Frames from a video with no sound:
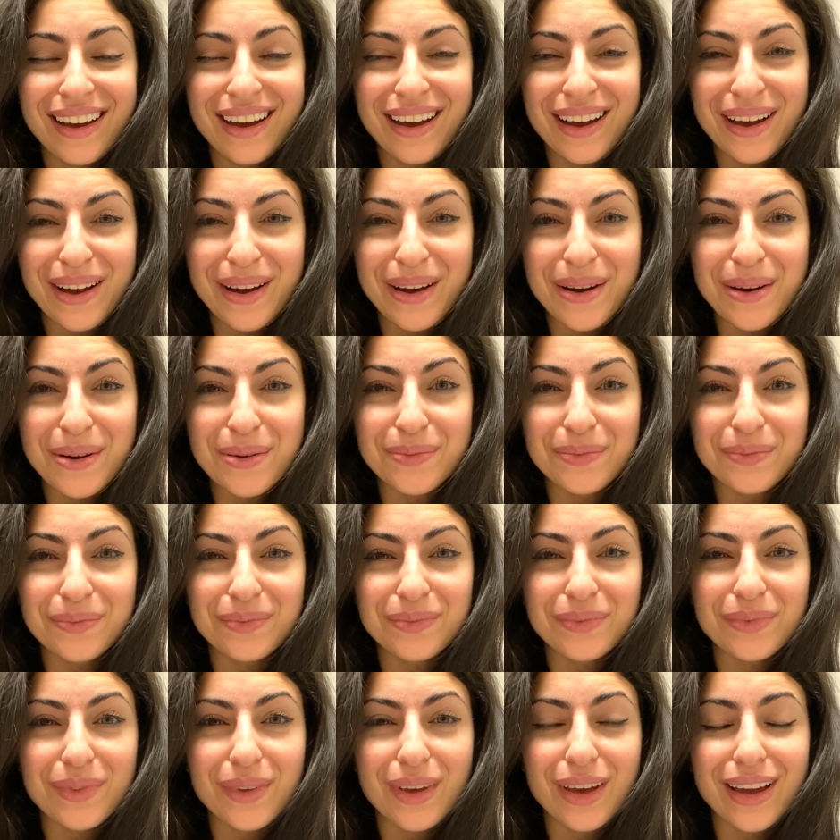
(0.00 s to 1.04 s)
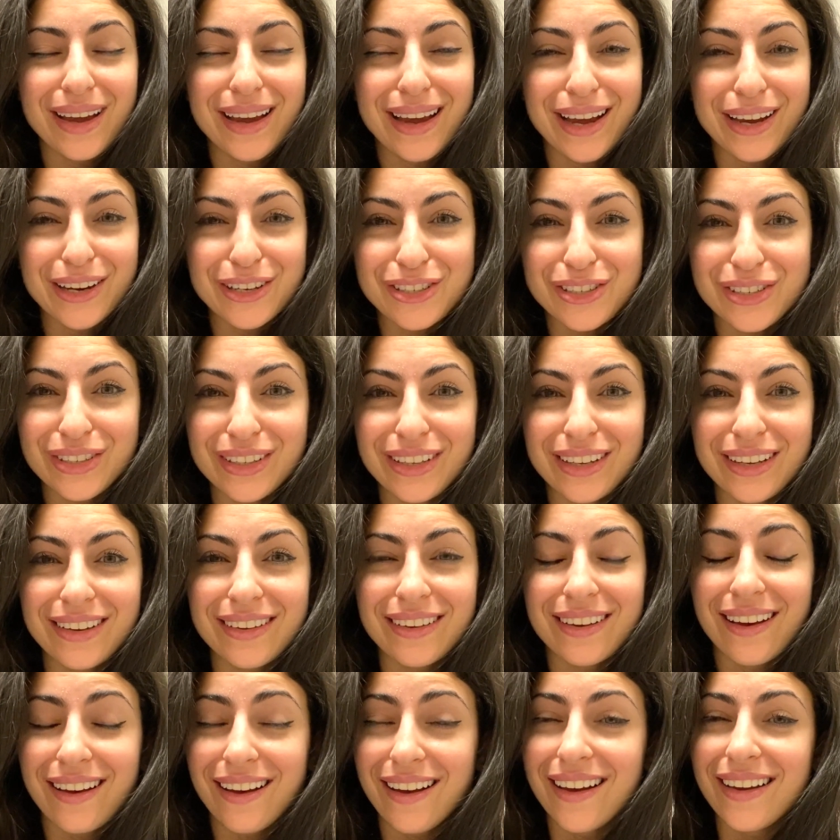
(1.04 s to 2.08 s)
I actually
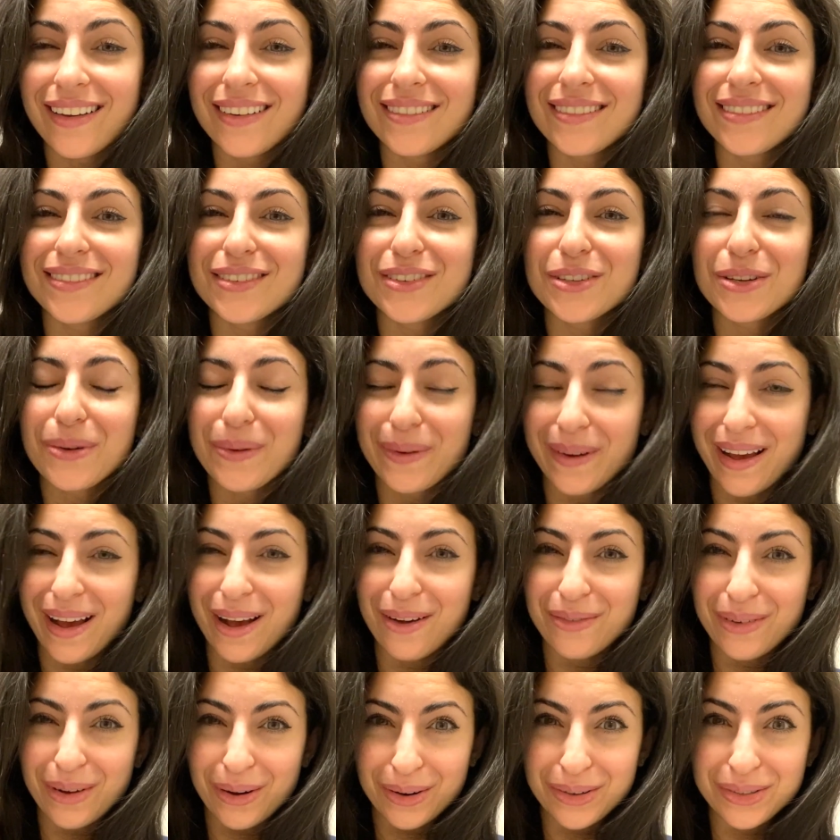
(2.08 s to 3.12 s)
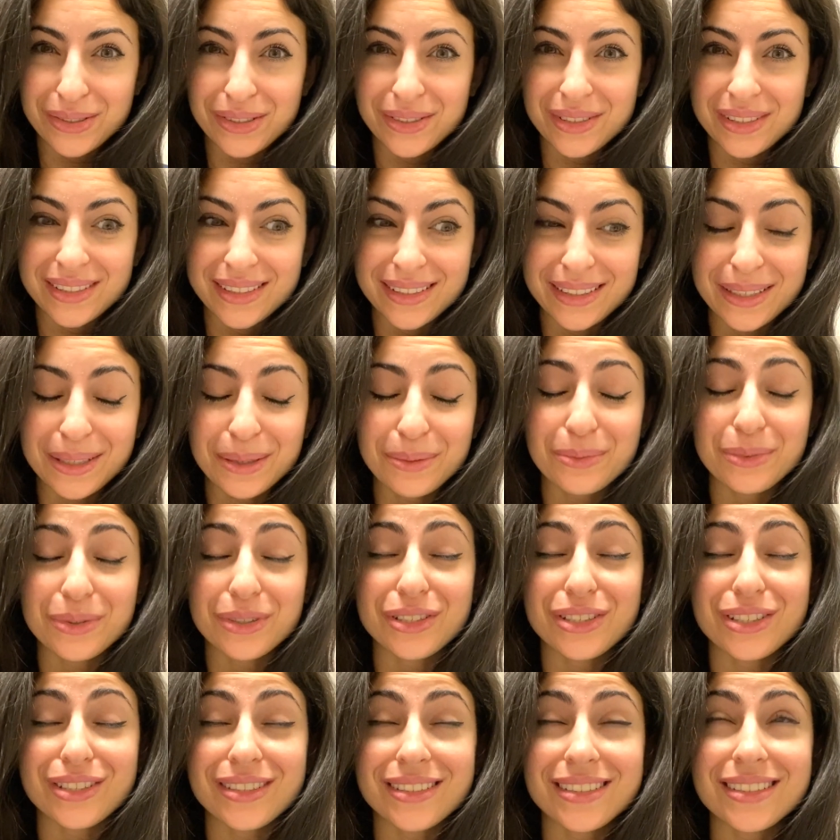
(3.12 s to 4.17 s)
got 2.5 hours of sleep,
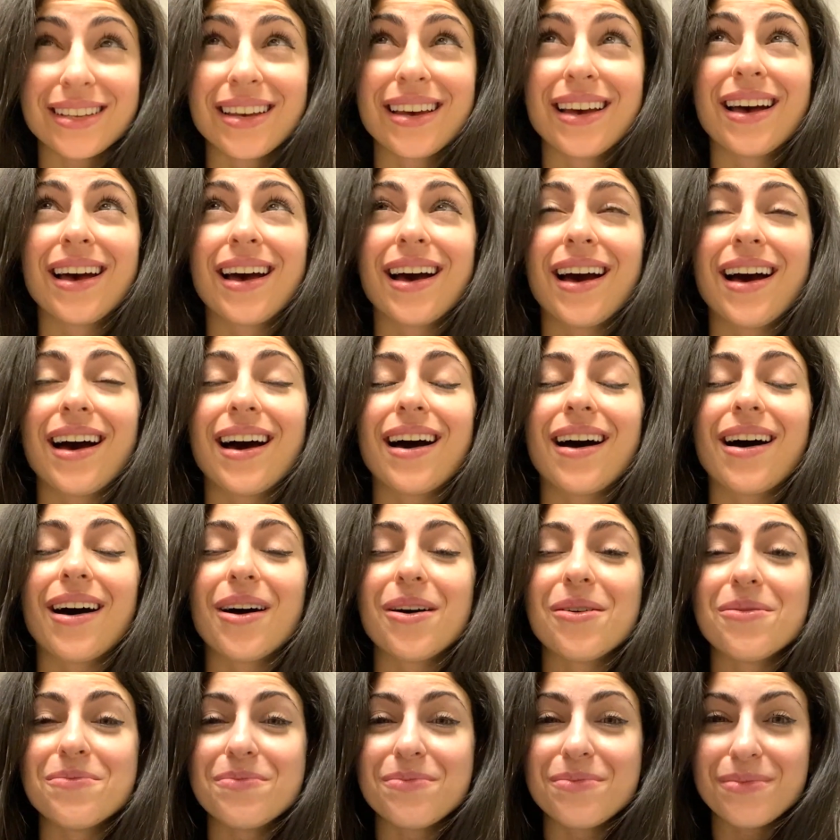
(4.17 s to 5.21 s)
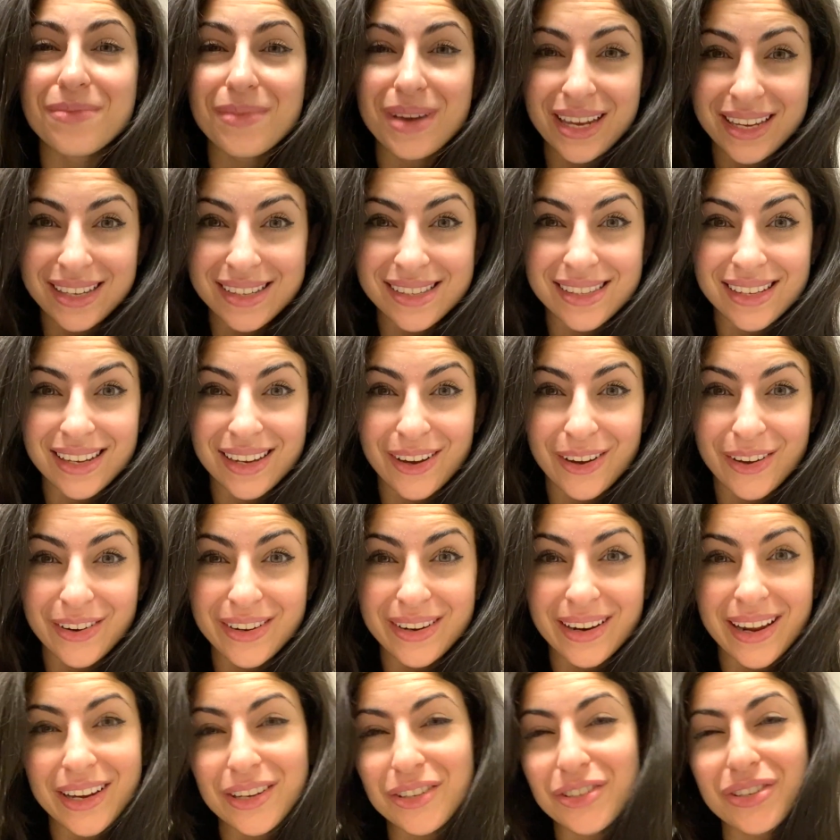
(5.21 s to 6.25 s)
which is amazing on
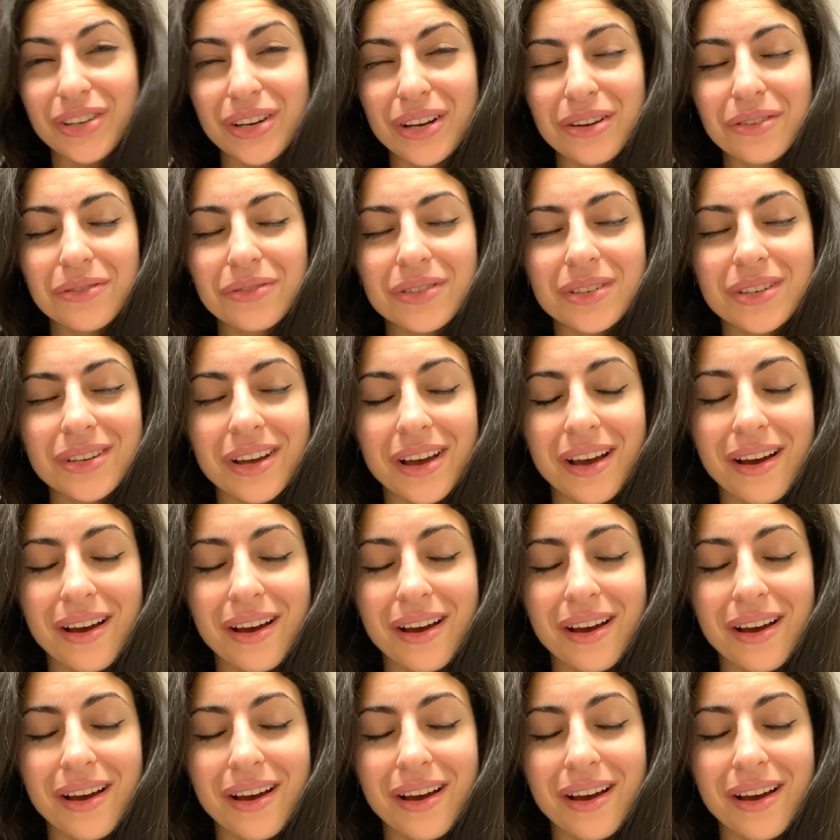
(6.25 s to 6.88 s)
night shift.